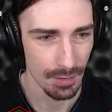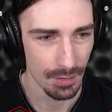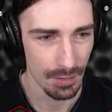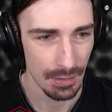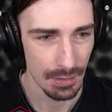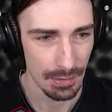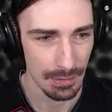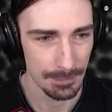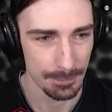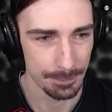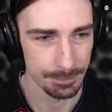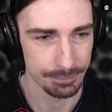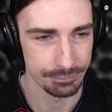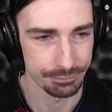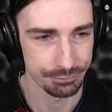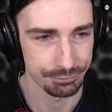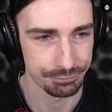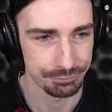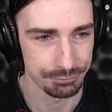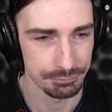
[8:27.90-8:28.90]

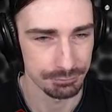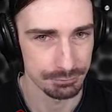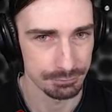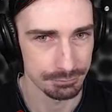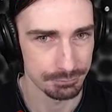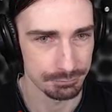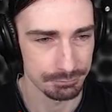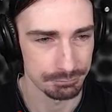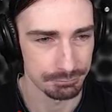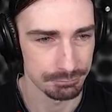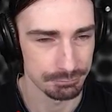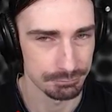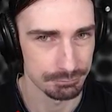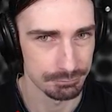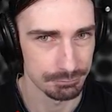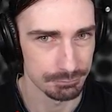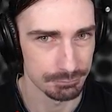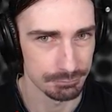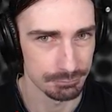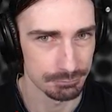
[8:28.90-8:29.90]

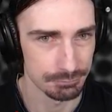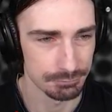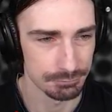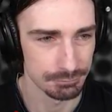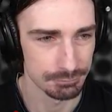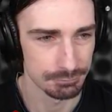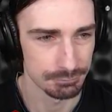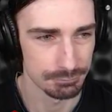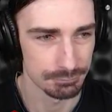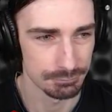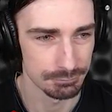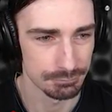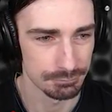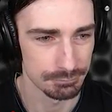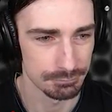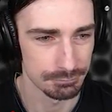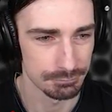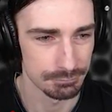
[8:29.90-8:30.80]
Nobody speaks.